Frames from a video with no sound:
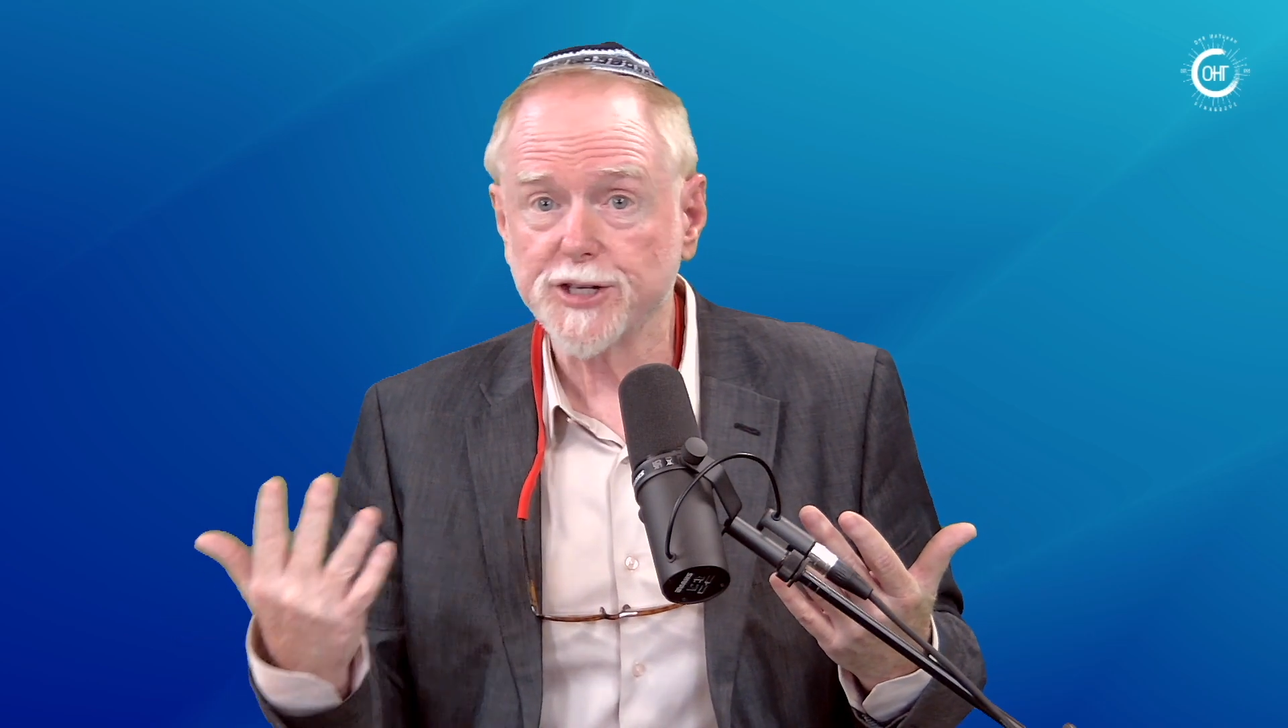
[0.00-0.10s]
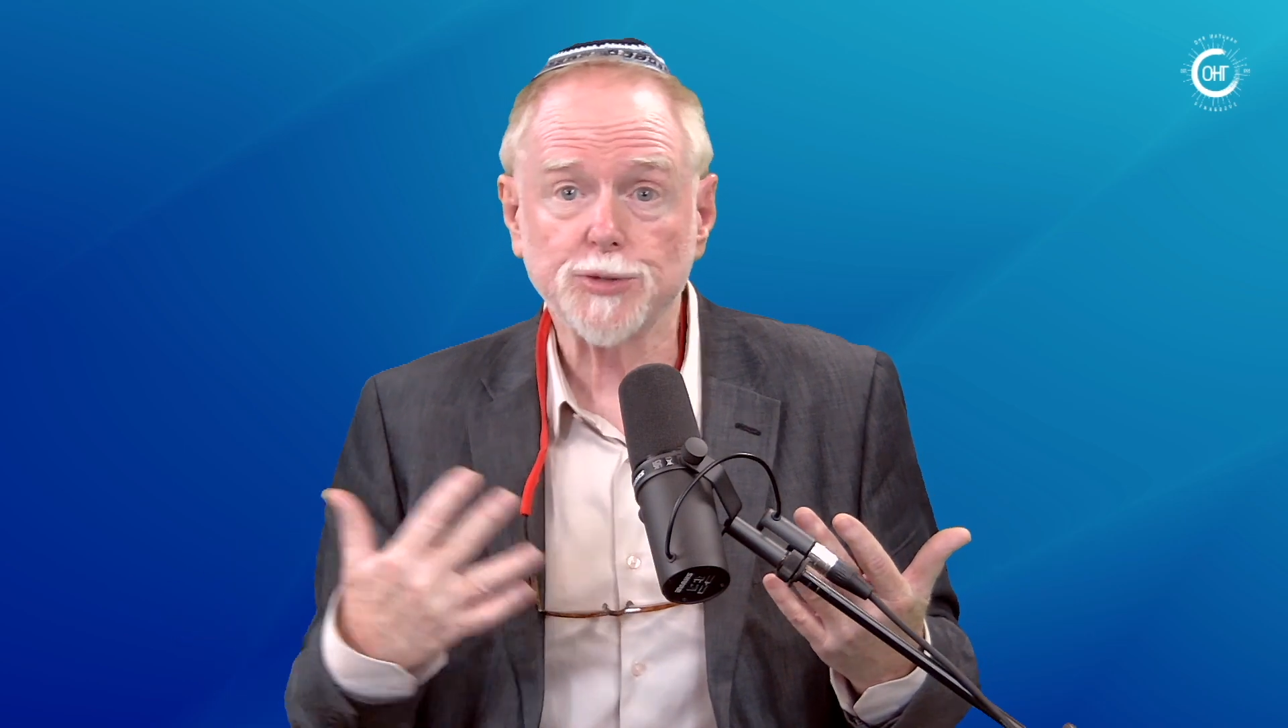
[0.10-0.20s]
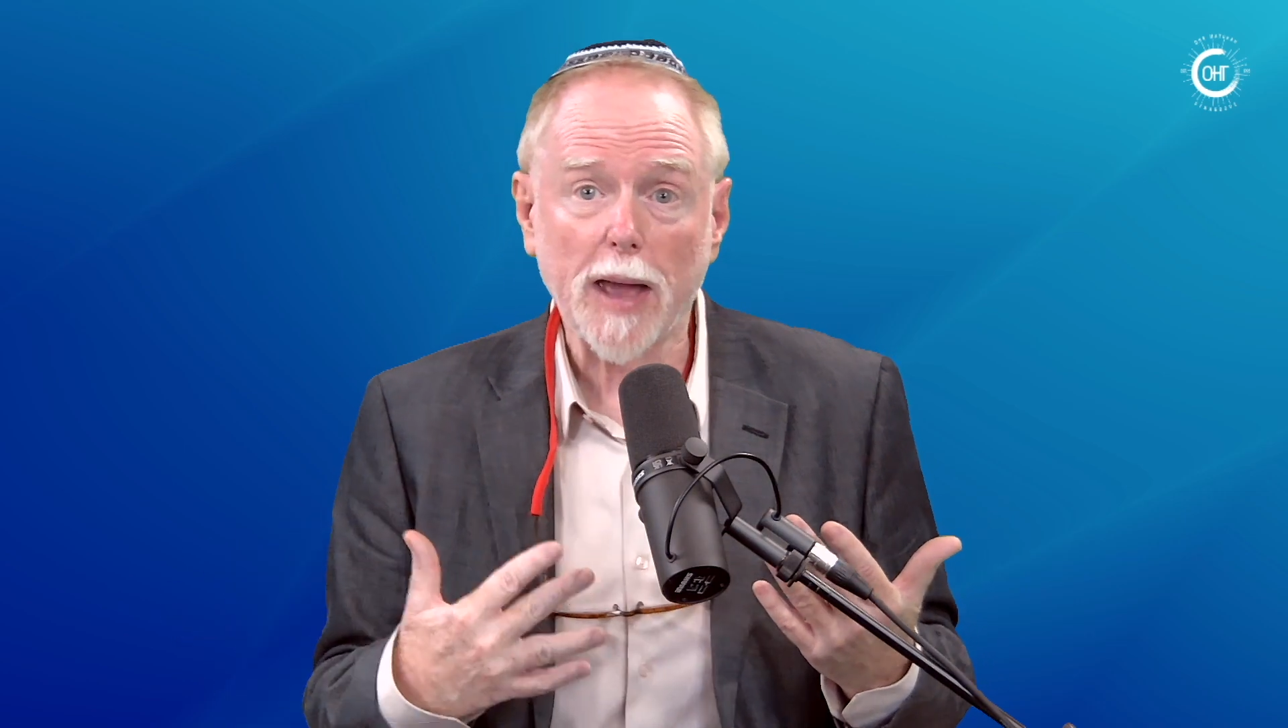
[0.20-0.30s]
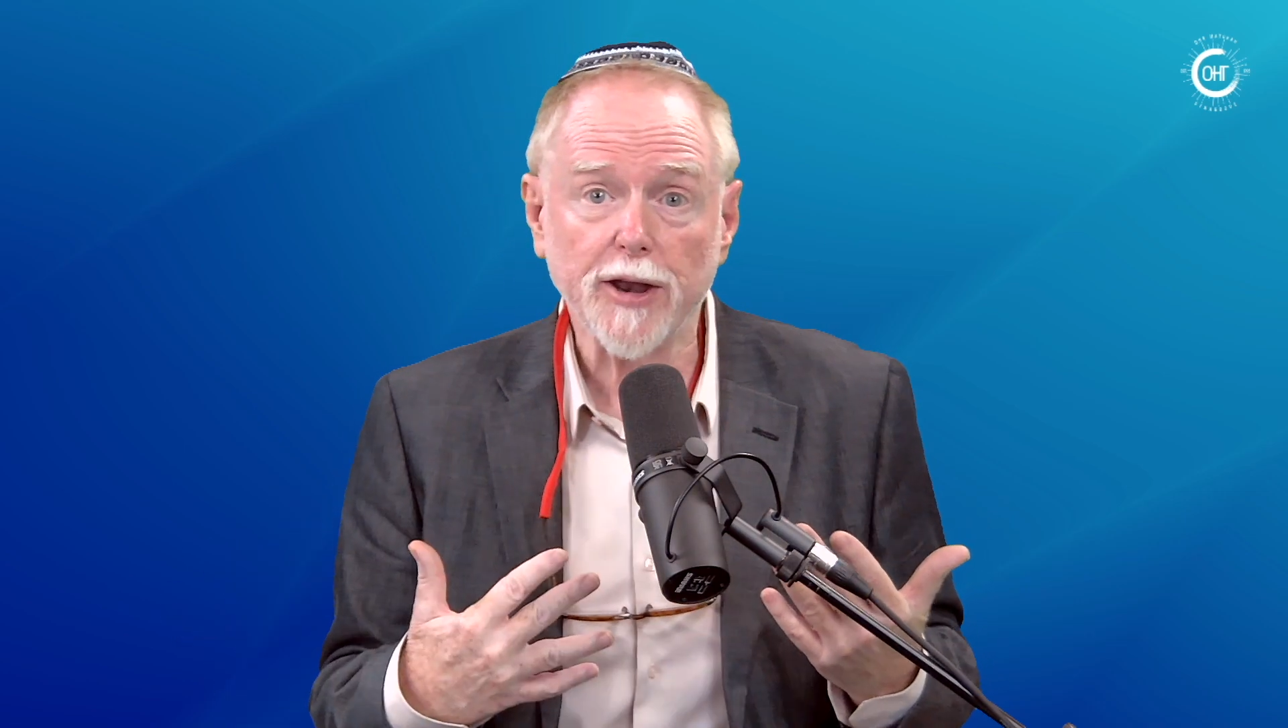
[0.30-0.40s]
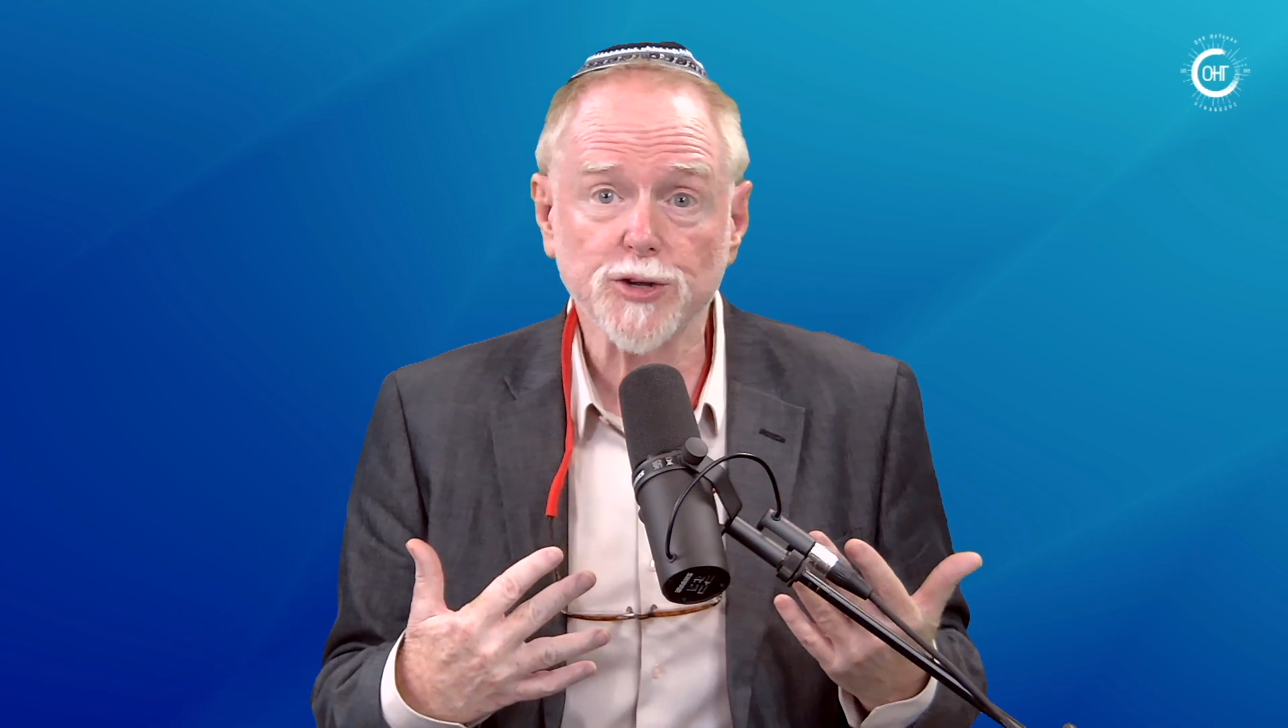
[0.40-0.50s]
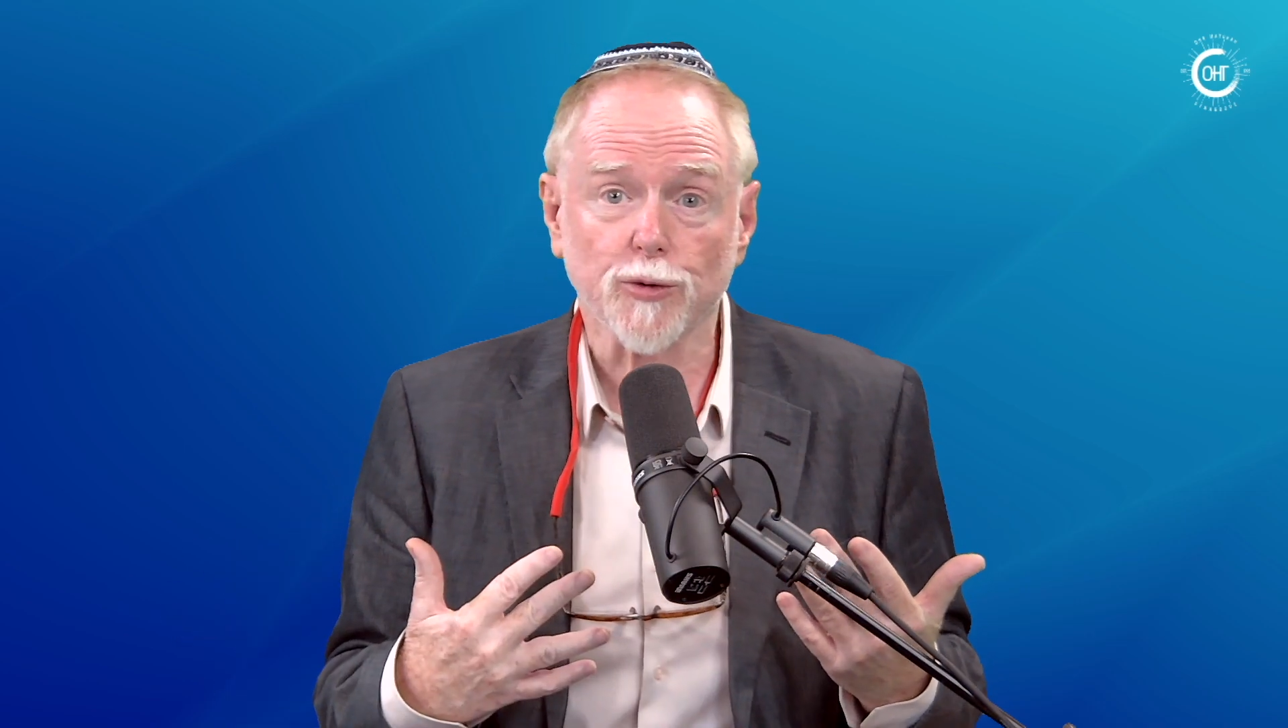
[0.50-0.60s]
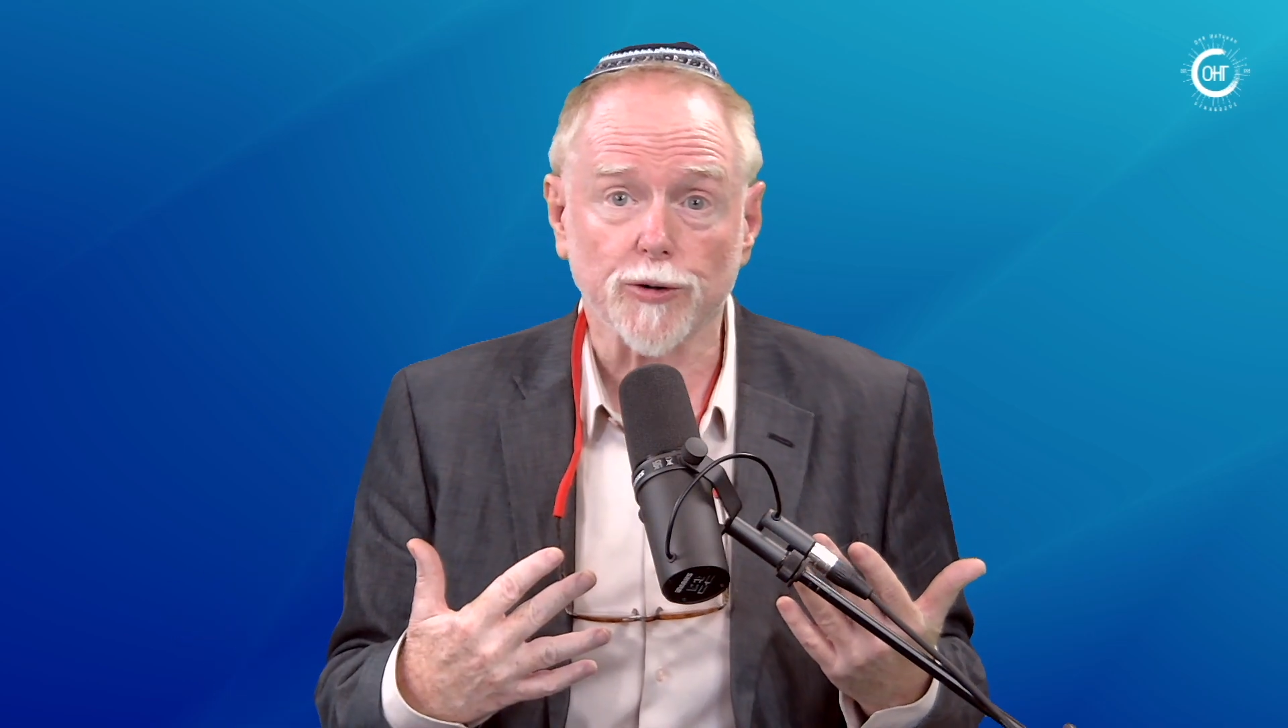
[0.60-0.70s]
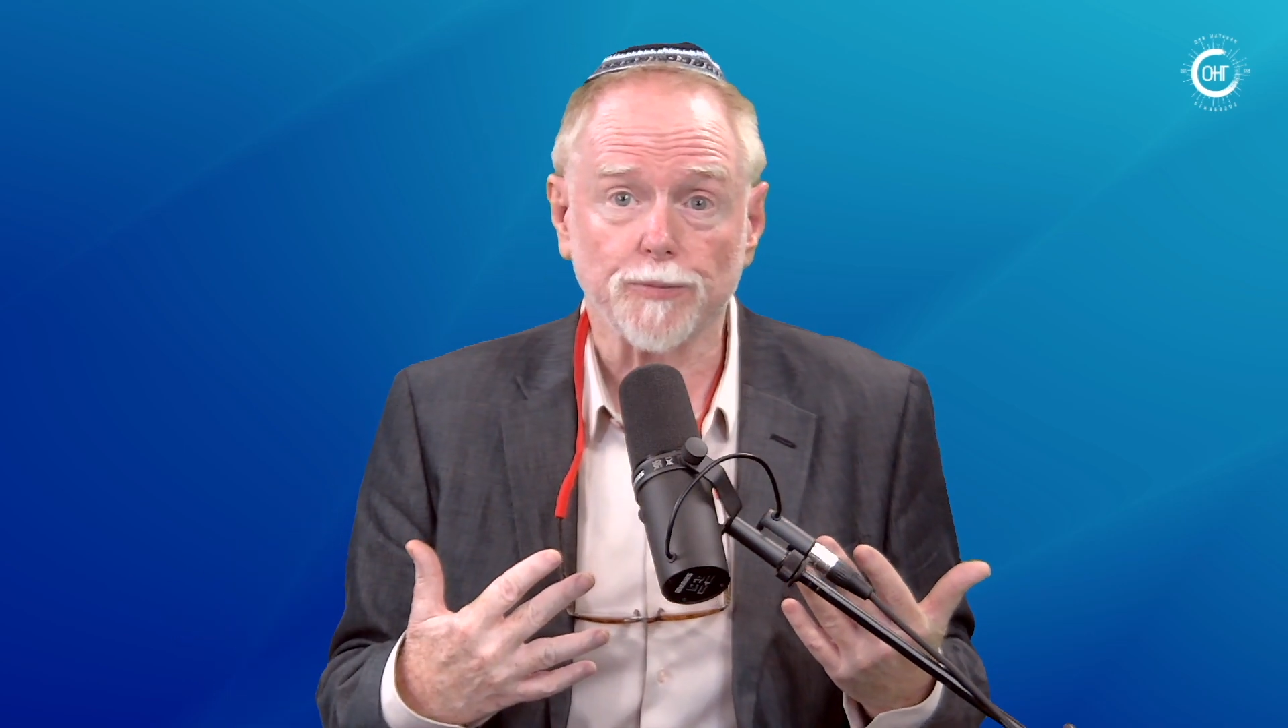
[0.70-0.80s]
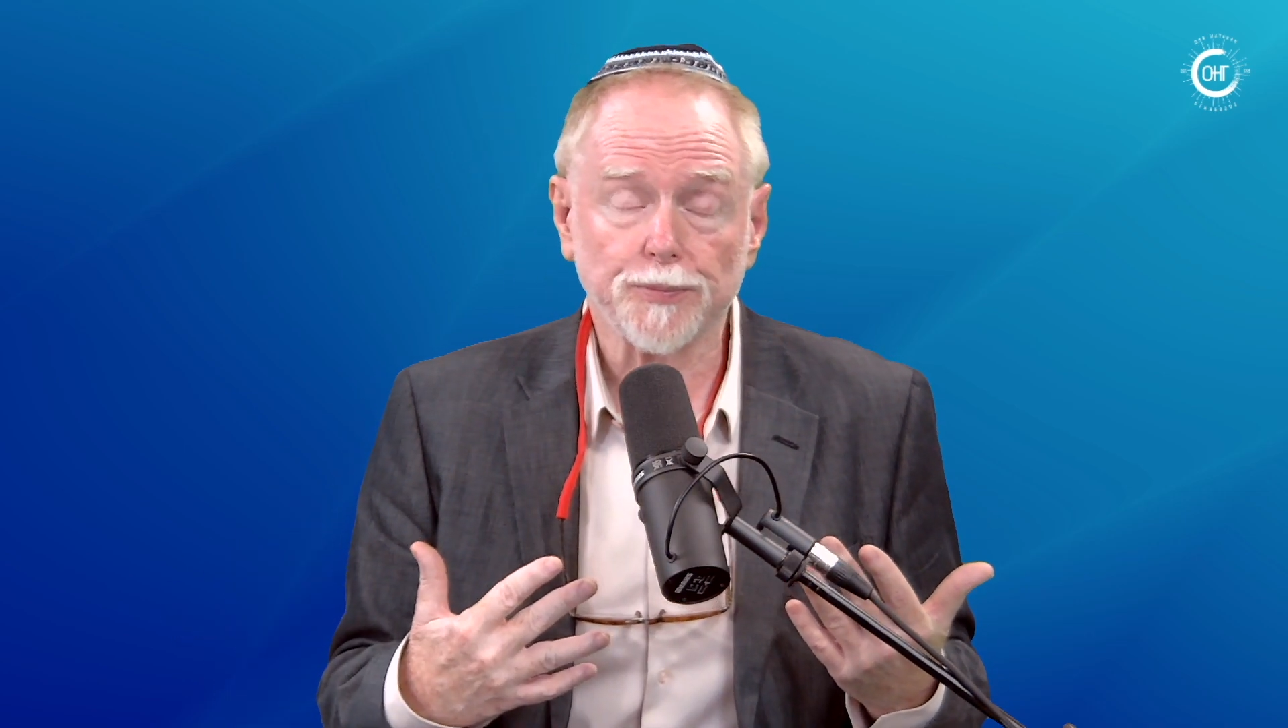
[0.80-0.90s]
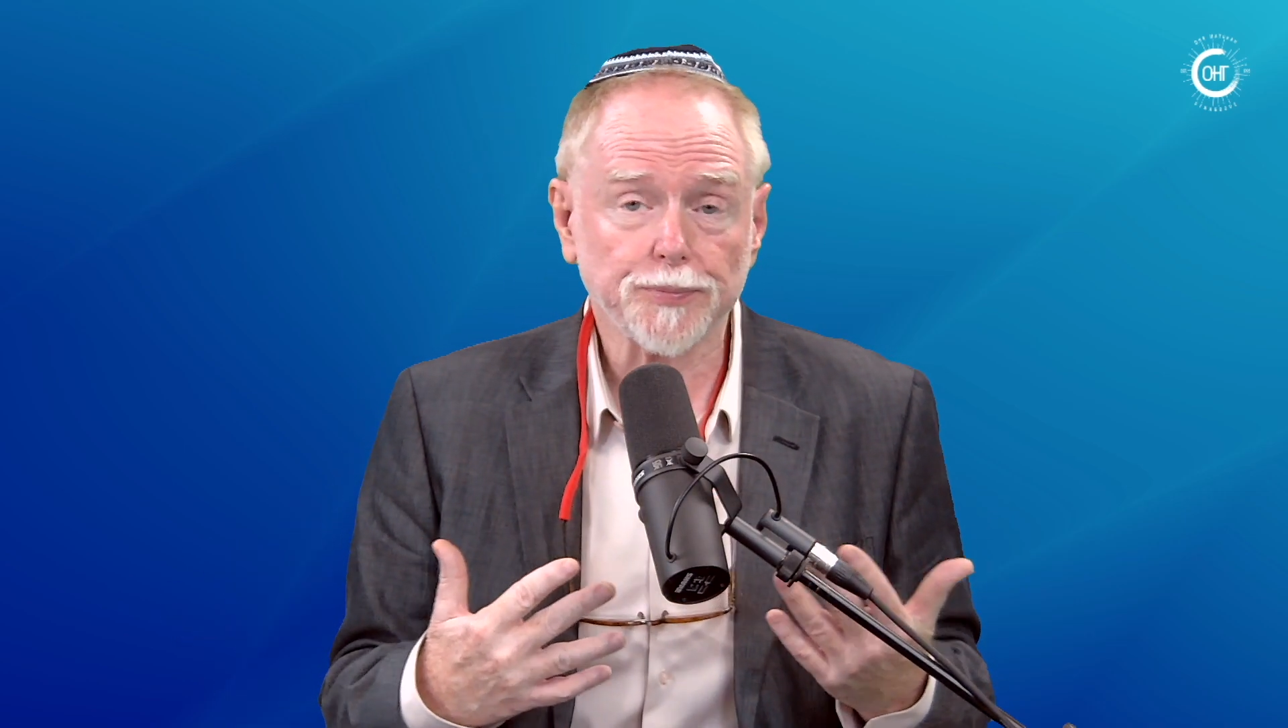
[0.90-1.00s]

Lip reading: Spanish word